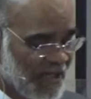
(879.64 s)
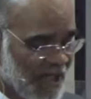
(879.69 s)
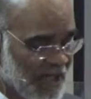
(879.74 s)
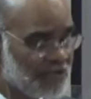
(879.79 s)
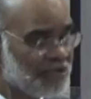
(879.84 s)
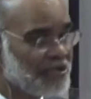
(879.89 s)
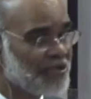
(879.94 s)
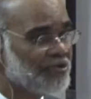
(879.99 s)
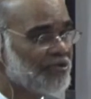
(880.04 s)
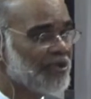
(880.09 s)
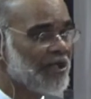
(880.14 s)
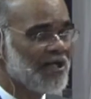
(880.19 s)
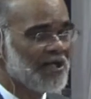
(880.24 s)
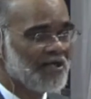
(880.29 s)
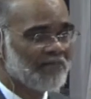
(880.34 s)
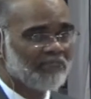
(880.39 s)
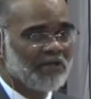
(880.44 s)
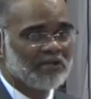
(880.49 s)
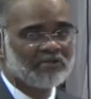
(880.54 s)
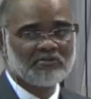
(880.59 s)
unto,
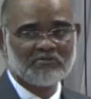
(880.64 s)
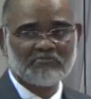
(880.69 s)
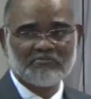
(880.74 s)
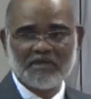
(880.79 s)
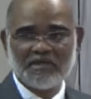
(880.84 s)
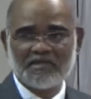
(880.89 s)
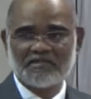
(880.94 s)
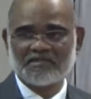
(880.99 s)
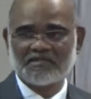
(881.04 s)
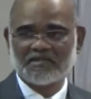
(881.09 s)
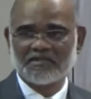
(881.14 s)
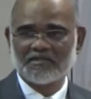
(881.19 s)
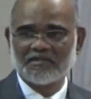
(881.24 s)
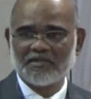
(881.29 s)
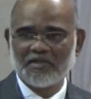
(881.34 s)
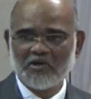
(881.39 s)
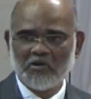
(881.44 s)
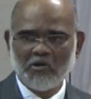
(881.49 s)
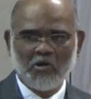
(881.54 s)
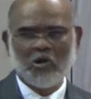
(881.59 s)
but to minister.
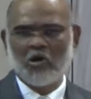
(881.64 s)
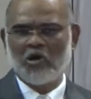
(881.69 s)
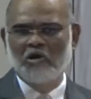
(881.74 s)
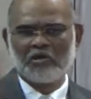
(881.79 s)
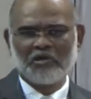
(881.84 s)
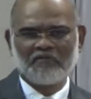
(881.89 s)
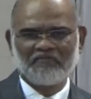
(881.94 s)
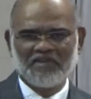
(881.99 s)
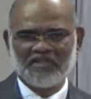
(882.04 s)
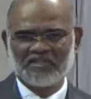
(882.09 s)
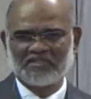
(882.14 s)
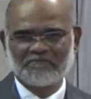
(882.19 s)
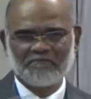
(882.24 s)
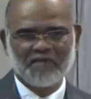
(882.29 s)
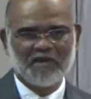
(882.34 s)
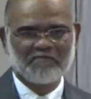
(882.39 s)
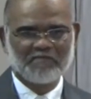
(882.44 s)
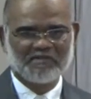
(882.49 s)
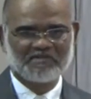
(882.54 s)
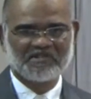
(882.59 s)
All of these
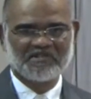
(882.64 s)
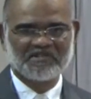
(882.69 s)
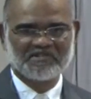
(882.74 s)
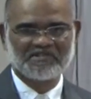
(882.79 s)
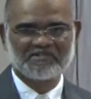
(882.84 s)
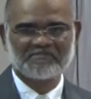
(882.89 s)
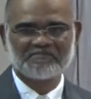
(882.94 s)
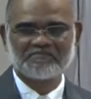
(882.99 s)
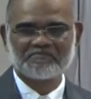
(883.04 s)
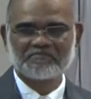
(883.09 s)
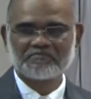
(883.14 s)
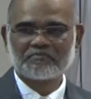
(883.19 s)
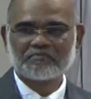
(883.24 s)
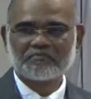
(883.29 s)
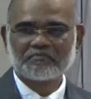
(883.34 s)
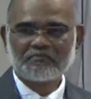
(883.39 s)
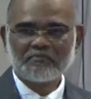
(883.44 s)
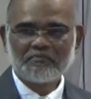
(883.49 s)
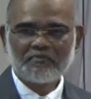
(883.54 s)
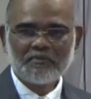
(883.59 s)
purposes
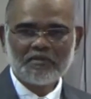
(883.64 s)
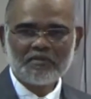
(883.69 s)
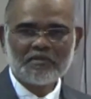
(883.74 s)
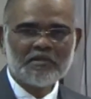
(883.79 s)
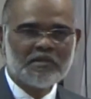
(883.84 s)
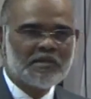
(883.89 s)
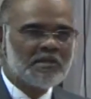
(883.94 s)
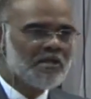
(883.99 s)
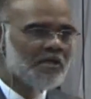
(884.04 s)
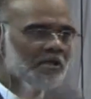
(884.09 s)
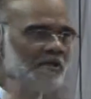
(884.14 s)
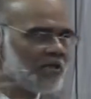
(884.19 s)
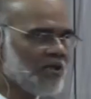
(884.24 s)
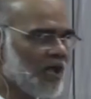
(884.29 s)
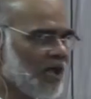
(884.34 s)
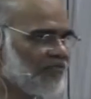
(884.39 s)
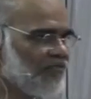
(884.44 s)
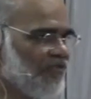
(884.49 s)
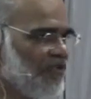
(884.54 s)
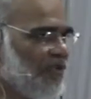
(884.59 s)

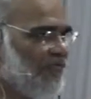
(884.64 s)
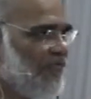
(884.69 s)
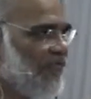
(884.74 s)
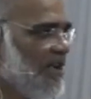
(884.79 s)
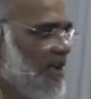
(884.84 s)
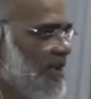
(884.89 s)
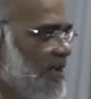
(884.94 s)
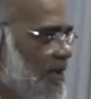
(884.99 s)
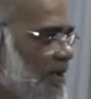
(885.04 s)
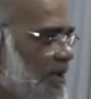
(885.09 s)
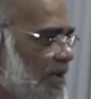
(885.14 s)
got fulfilled